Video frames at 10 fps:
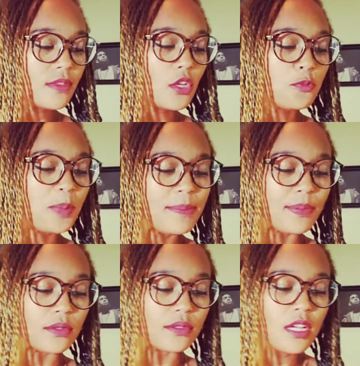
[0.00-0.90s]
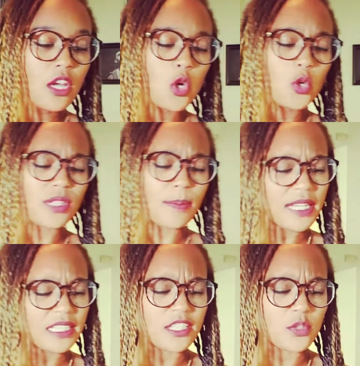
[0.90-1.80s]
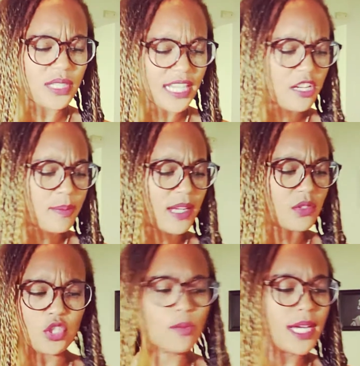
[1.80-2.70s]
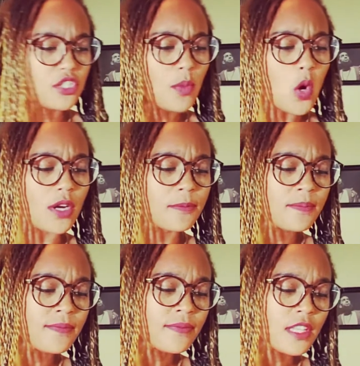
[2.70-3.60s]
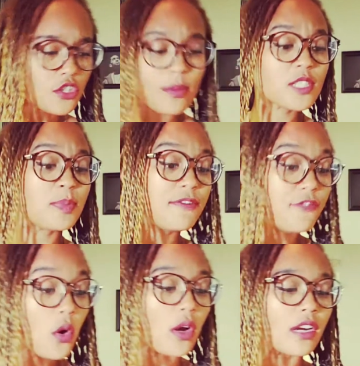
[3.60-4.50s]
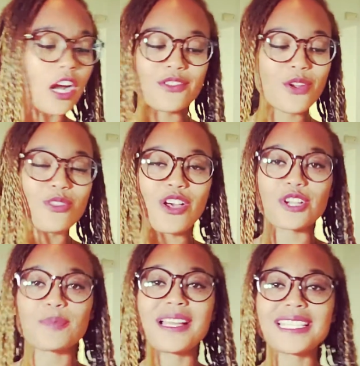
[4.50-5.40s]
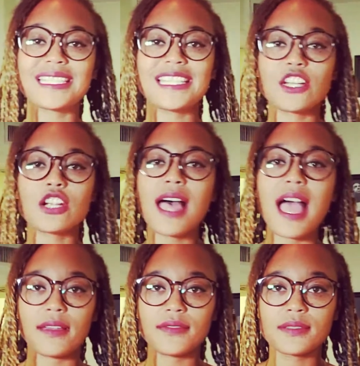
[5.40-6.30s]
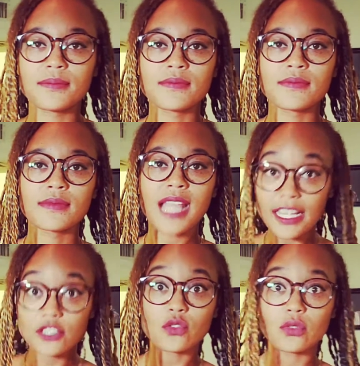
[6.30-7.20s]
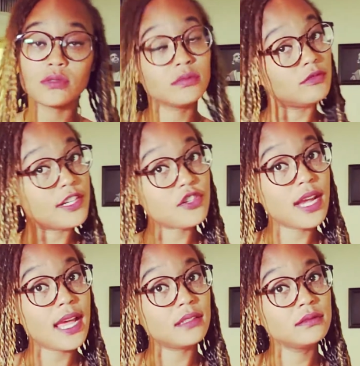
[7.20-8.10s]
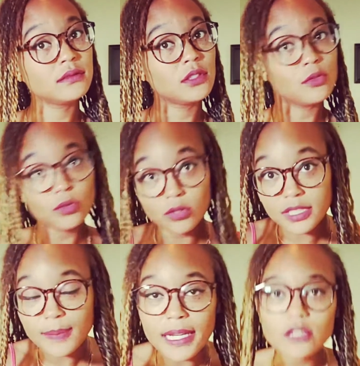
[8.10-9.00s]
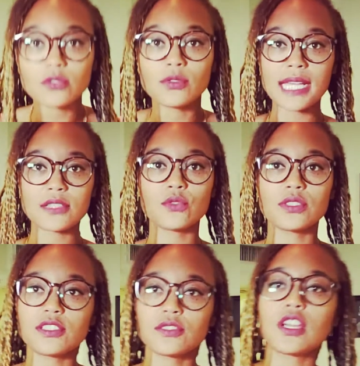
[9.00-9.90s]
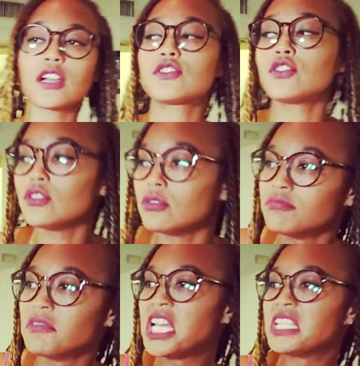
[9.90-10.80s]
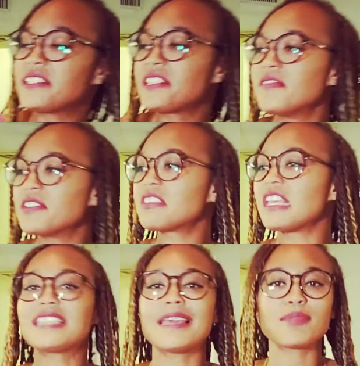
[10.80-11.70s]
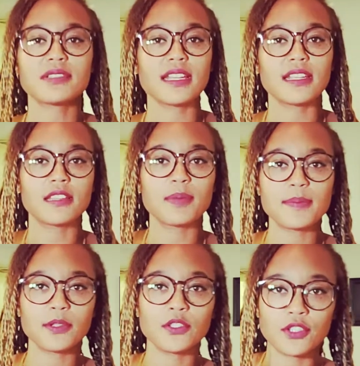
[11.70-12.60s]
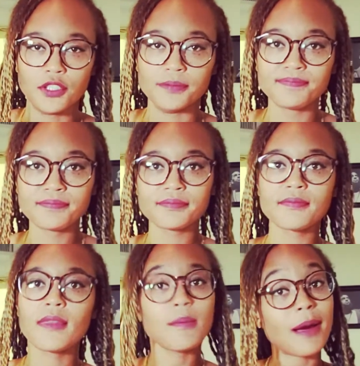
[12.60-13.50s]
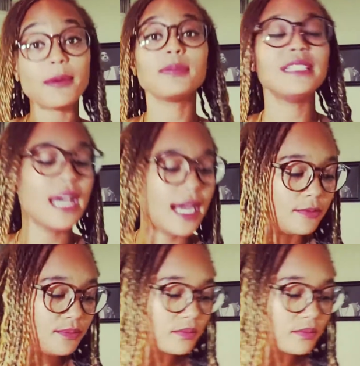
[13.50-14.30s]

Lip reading: Those people whose opinions we cared about so much before are no longer present in our lives. High school, raise your hand. Who has made it through high school and still talks to, let's even say 10% of the people you knew? Probably not.